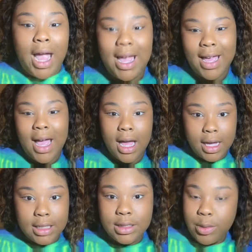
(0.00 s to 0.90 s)
Hey
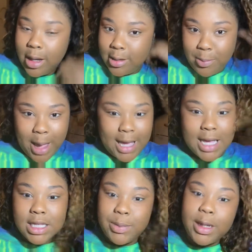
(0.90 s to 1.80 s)
guys, welcome back.
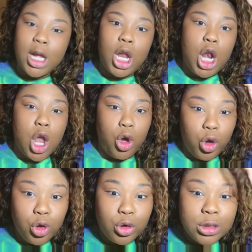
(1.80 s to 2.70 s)
It's been a
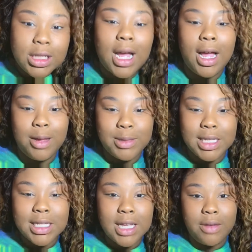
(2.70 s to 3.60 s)
long time
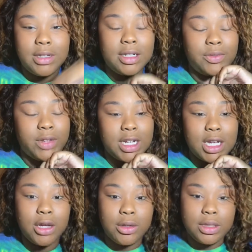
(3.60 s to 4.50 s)
since I've done a
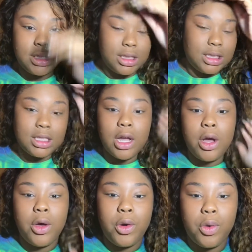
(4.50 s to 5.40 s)
video, and
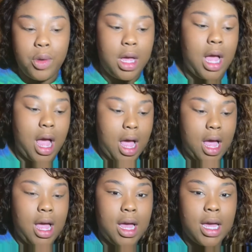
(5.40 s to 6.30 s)
so
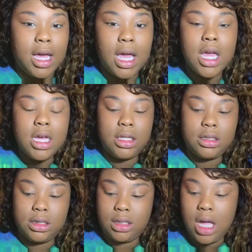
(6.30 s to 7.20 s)

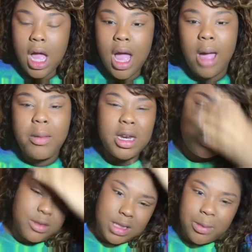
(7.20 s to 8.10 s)
I'm gonna
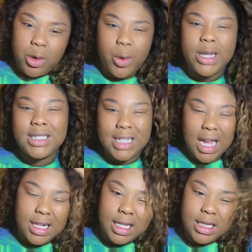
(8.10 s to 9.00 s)
do something quick
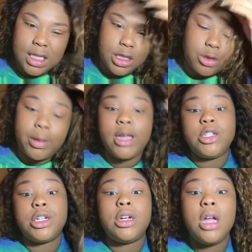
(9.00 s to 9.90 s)
today, nothing too
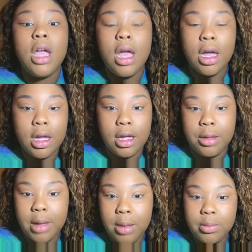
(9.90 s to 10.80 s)
major.
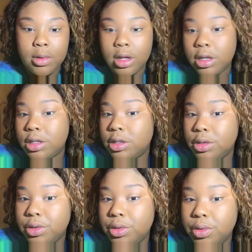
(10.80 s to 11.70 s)
I'm gonna
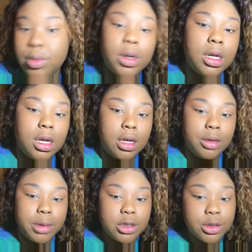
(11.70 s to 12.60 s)
do
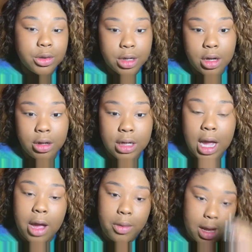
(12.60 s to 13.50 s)
a tutorial on
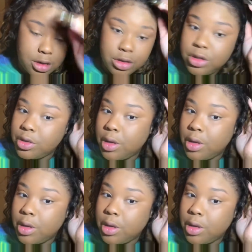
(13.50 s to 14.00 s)
how I do